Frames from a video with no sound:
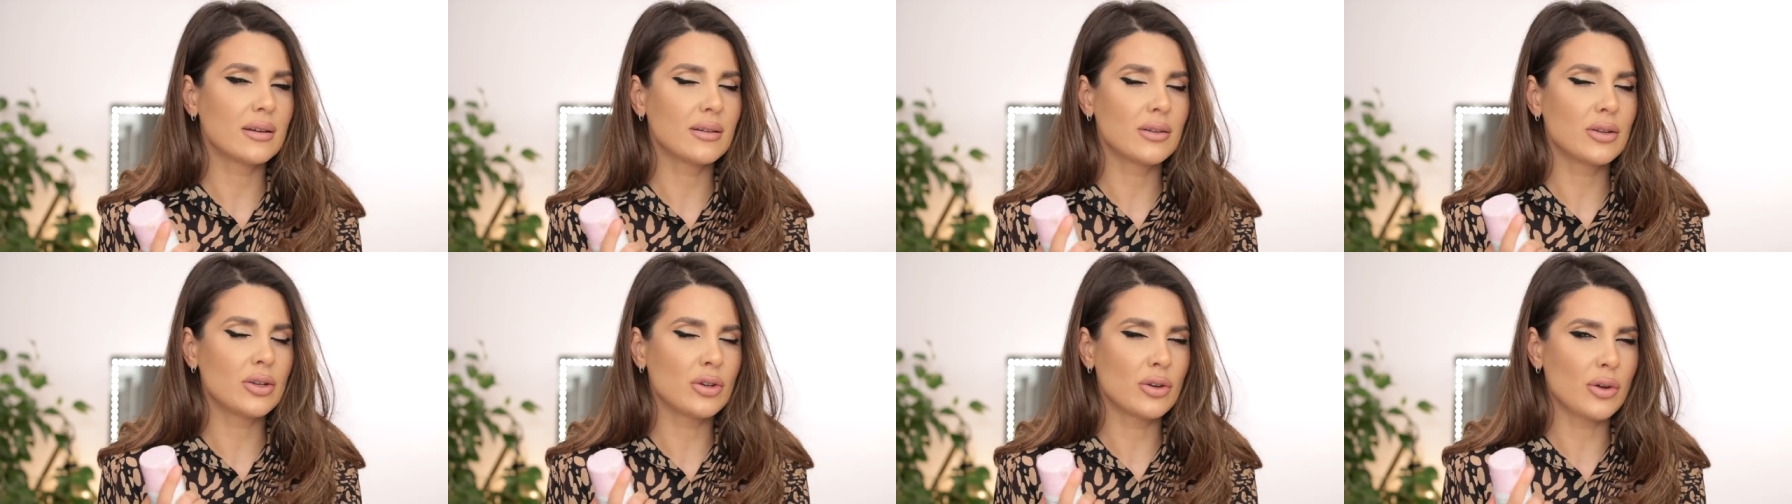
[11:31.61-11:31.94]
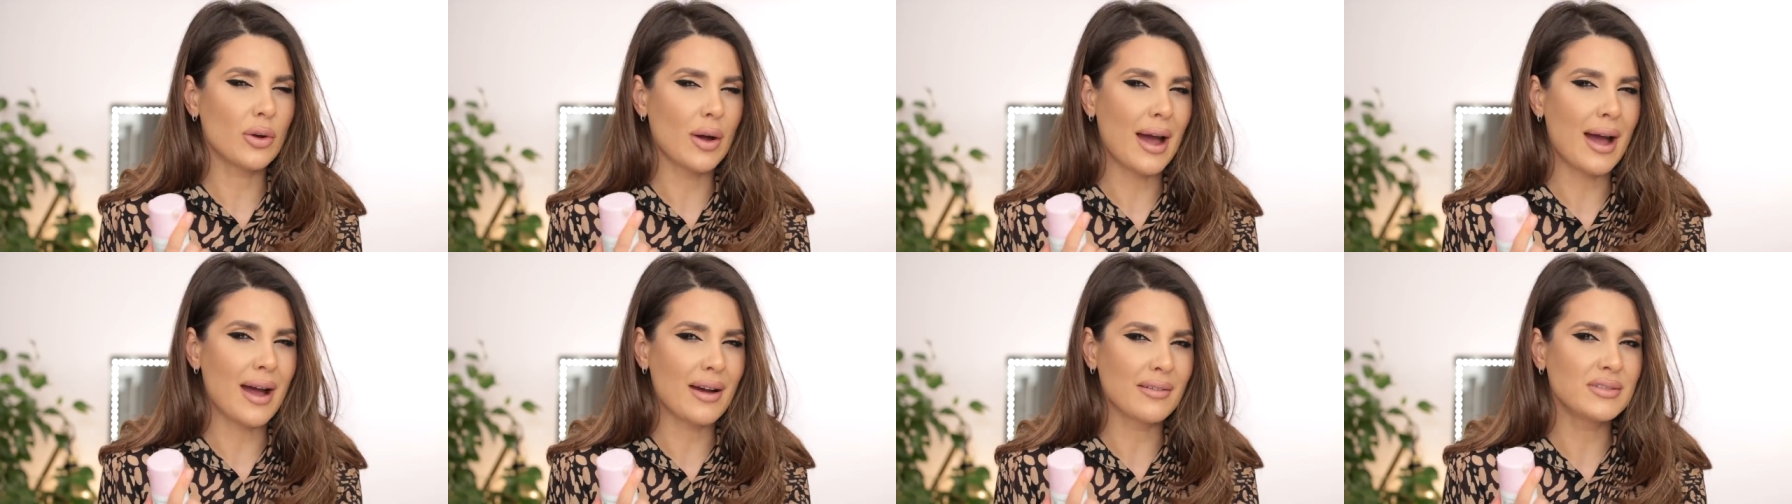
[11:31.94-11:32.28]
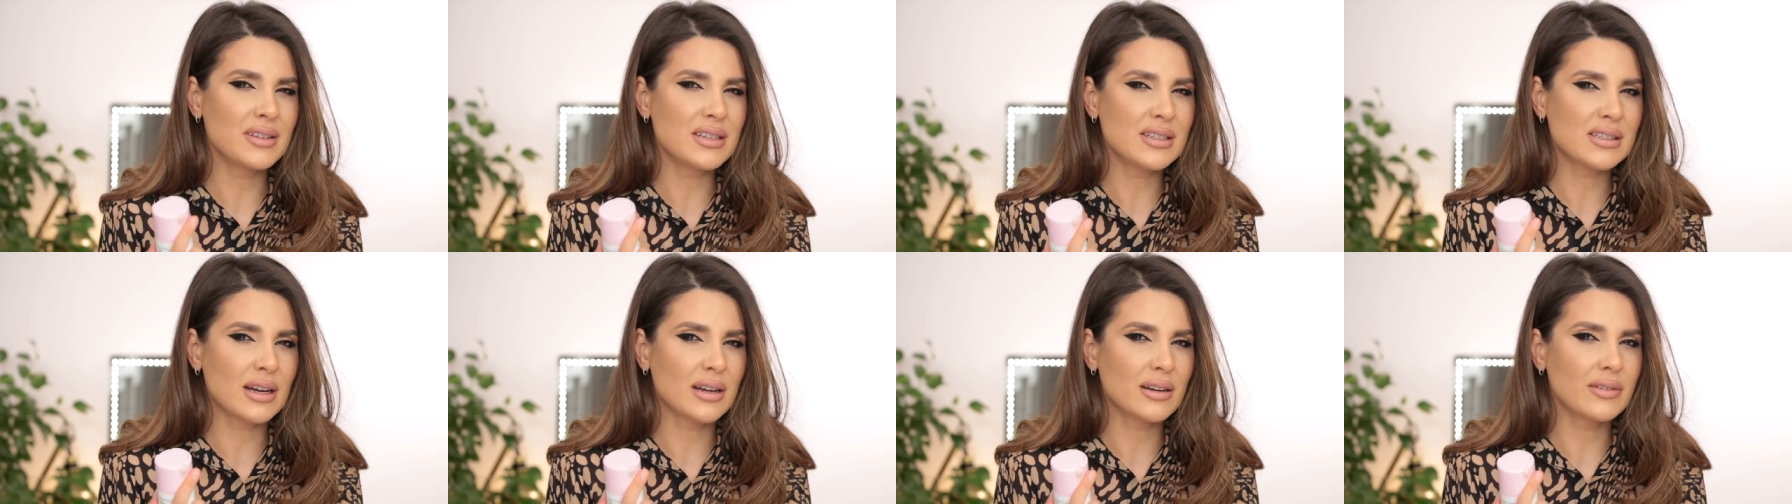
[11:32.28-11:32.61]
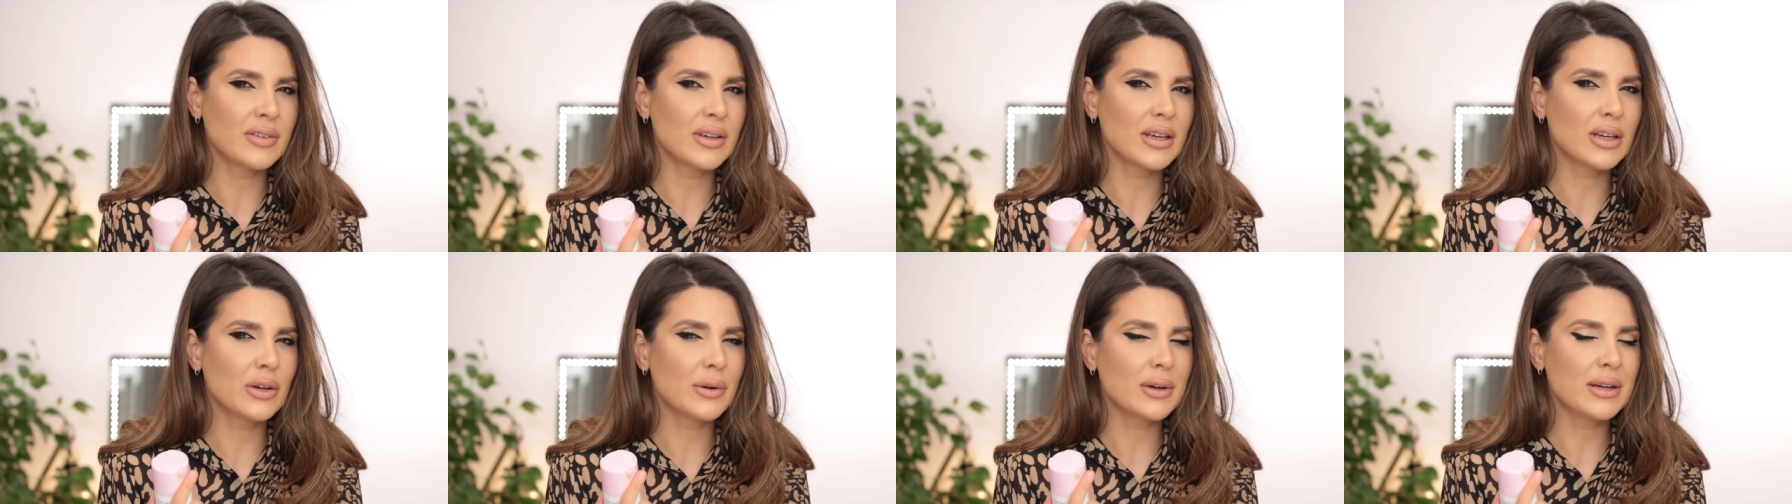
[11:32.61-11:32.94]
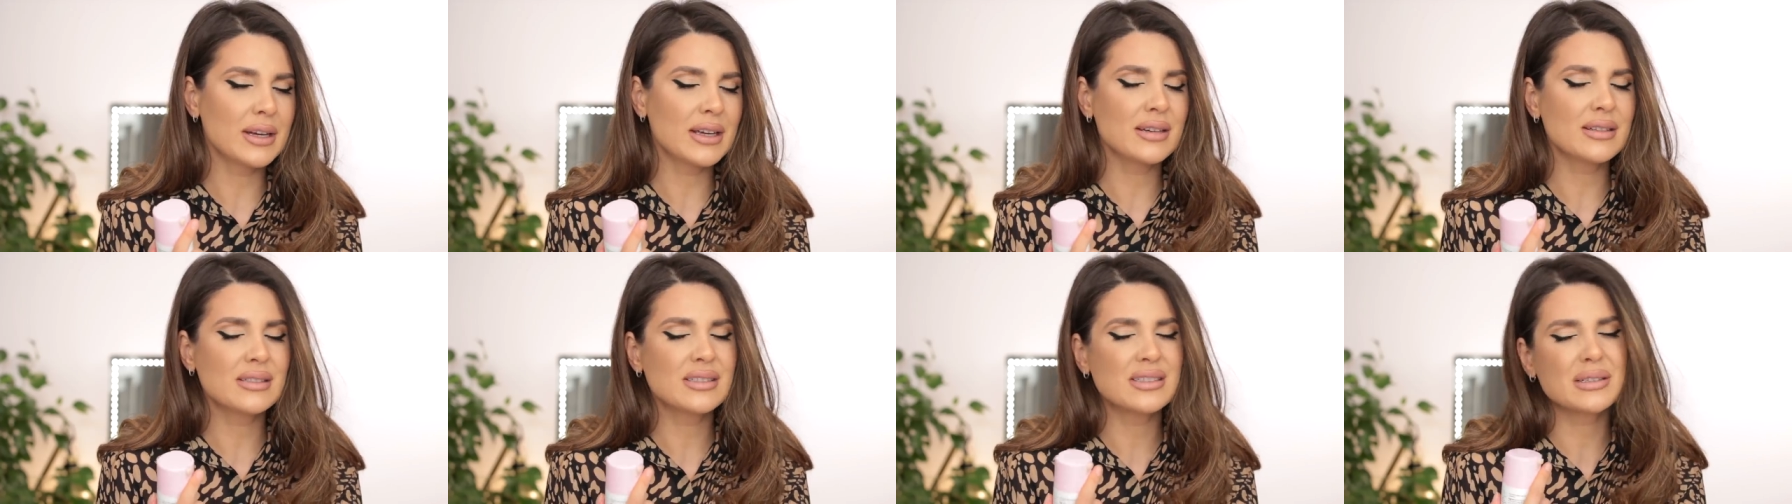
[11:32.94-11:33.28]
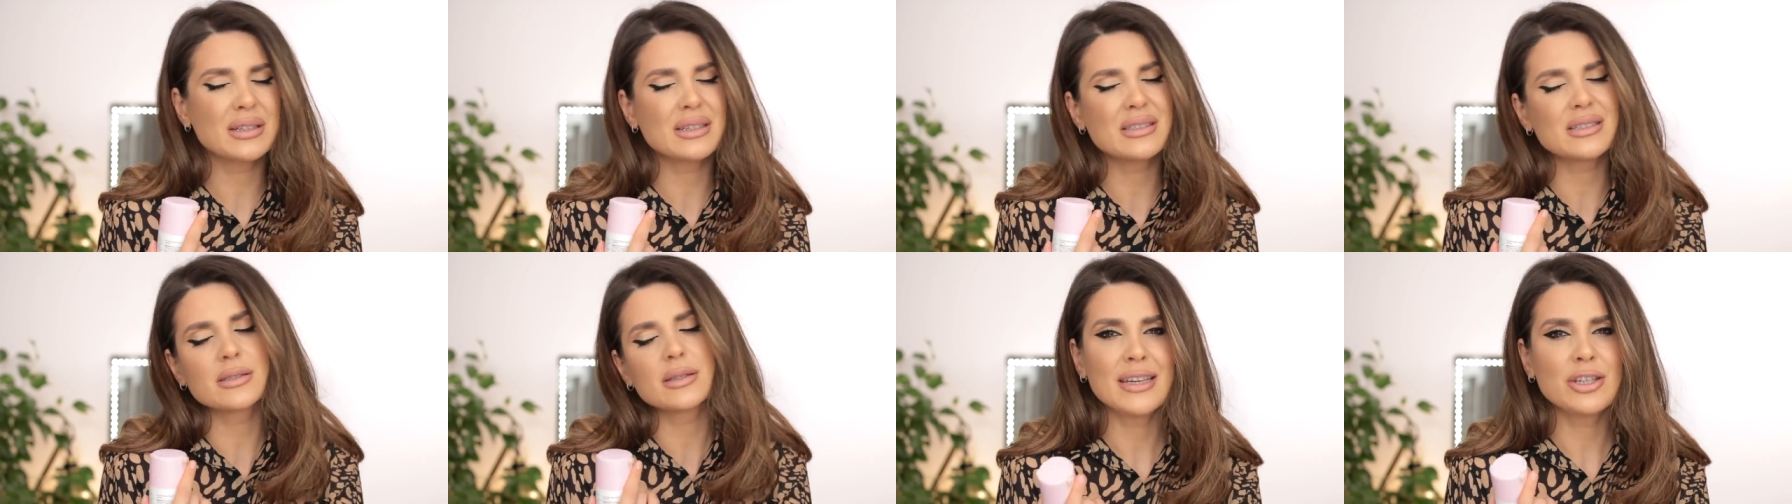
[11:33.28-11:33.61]
you know, have these kind of ingredients,
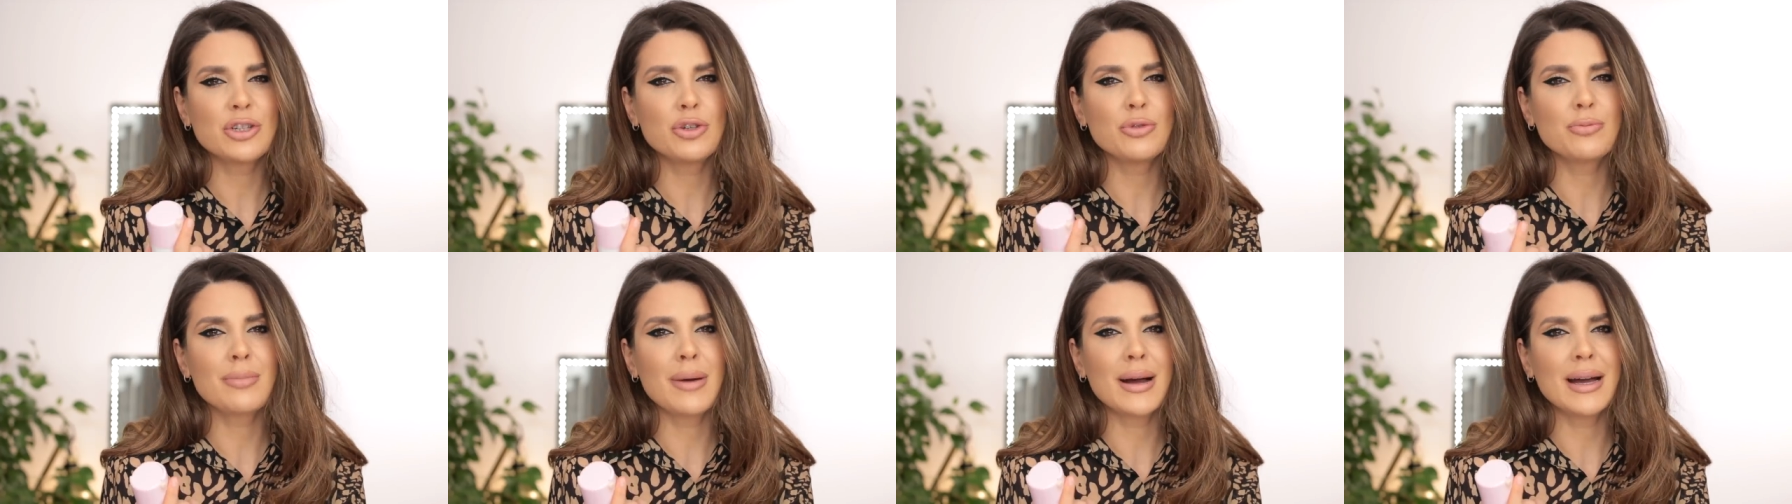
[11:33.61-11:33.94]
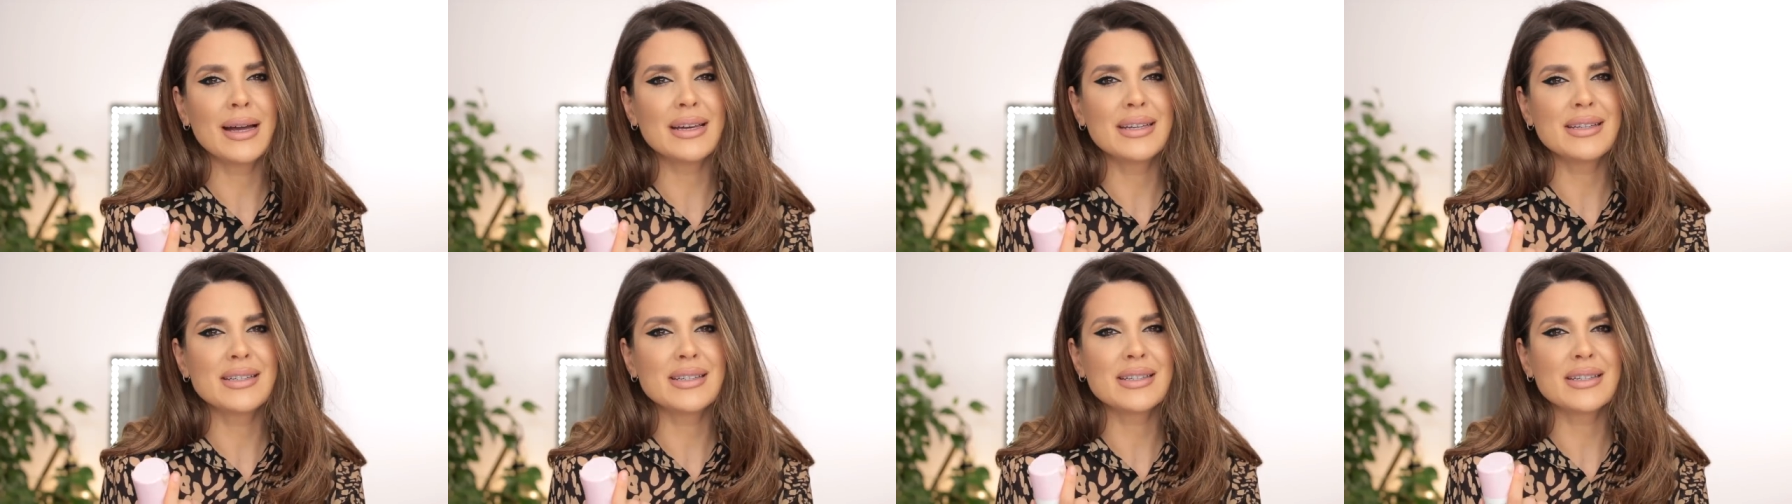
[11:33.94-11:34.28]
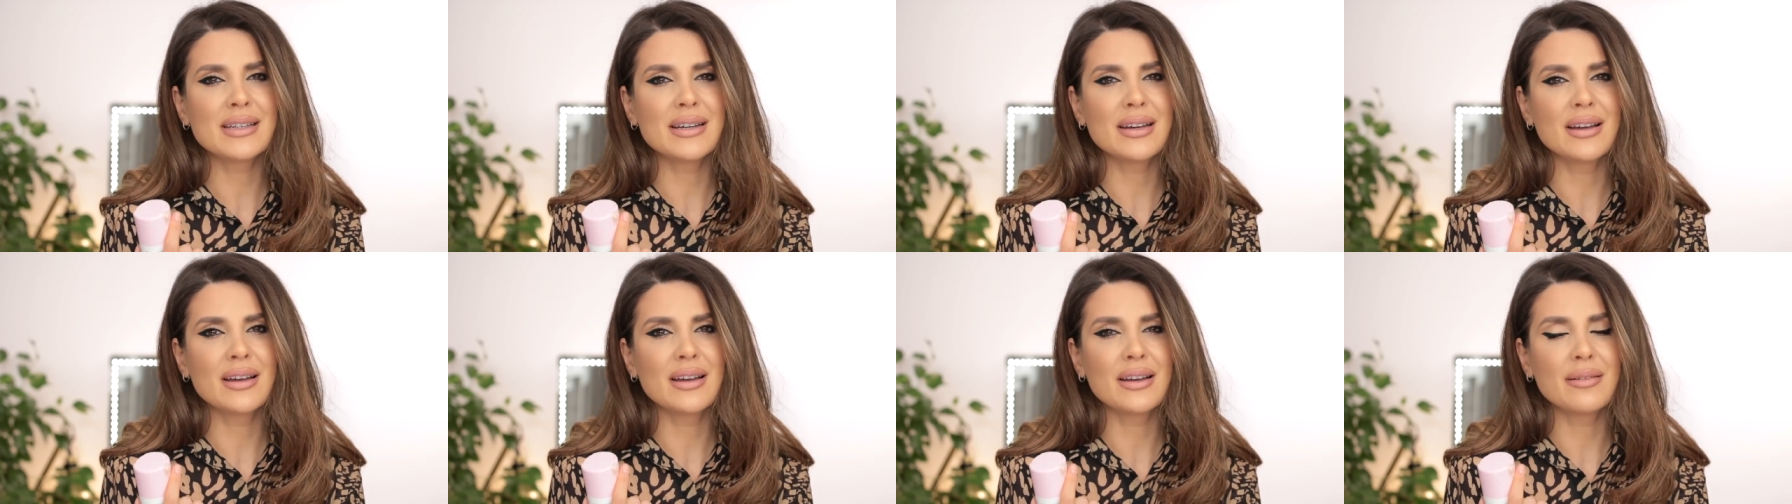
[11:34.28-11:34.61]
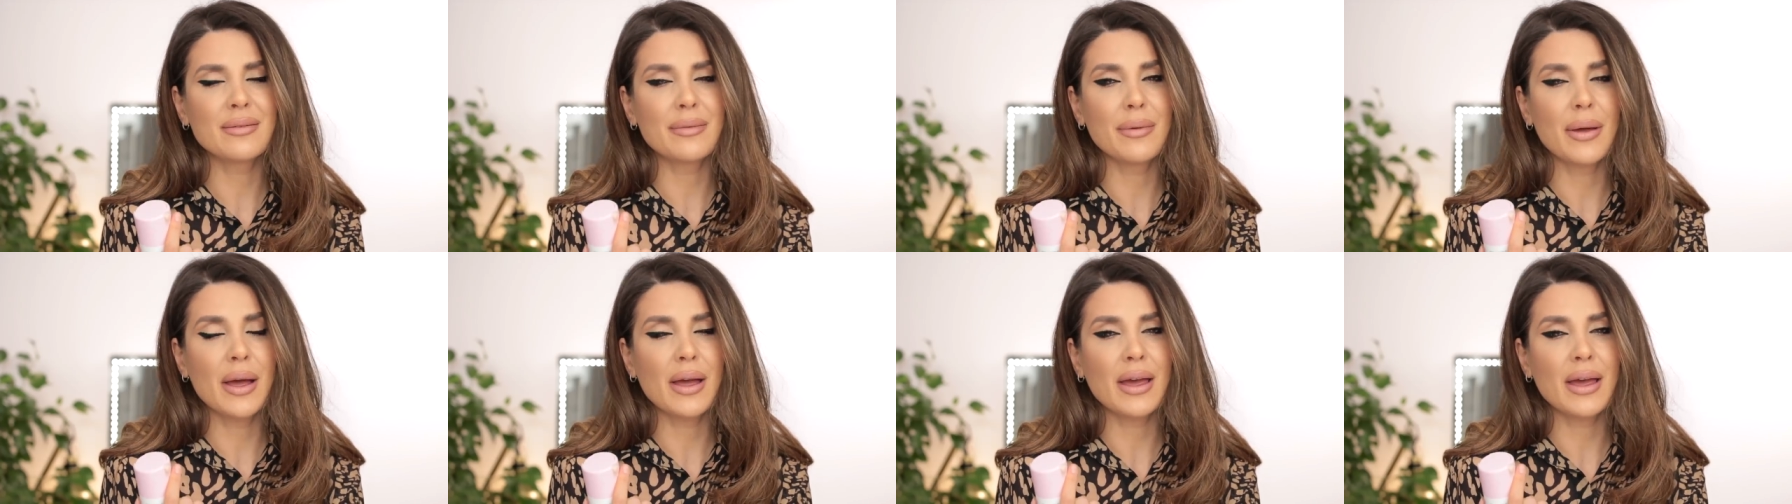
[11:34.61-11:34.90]
because you might uh,